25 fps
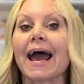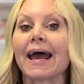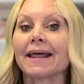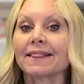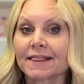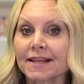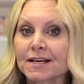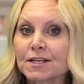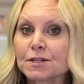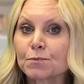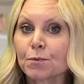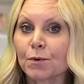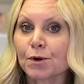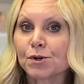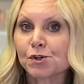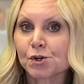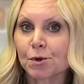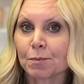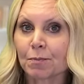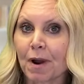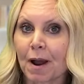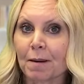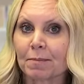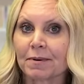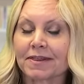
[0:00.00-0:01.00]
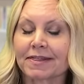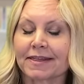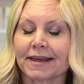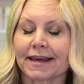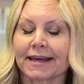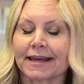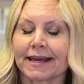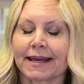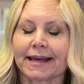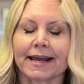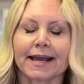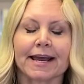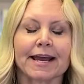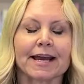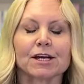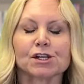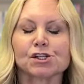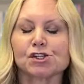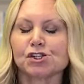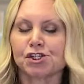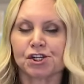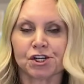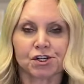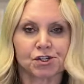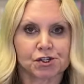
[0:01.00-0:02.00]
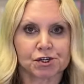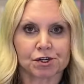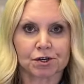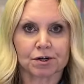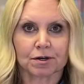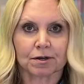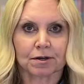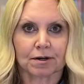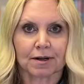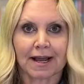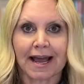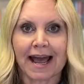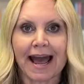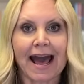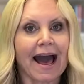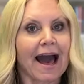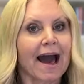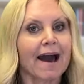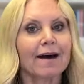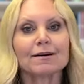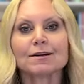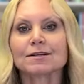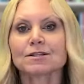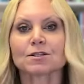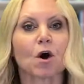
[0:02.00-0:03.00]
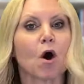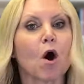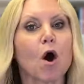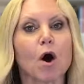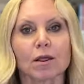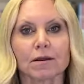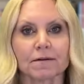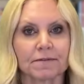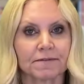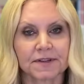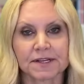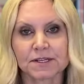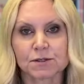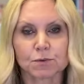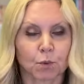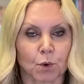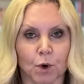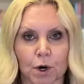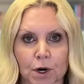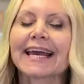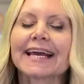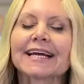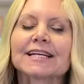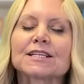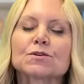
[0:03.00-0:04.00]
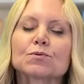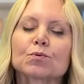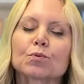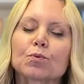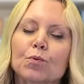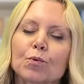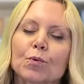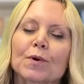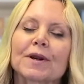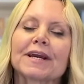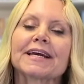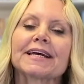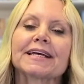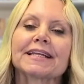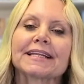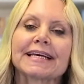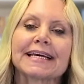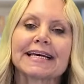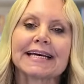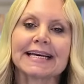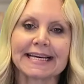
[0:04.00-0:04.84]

At this point, you're probably thinking, Ginger, how does all of this work? It's really